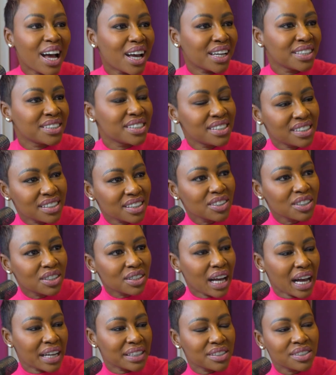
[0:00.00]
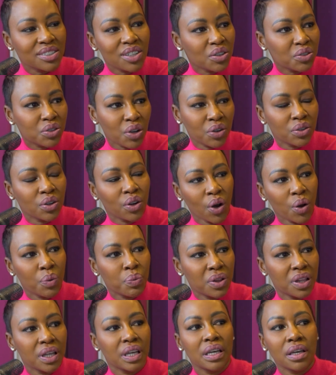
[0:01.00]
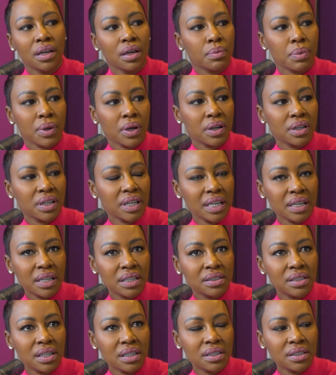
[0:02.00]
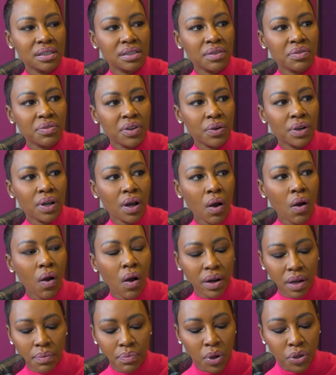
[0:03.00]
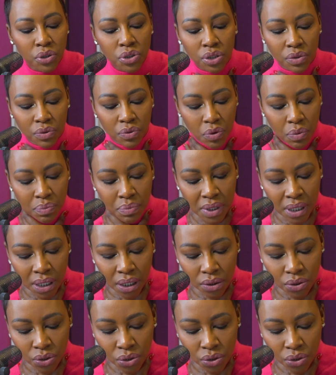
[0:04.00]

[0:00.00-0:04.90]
I still don't cope thinking about it. It is a very hard emotion for me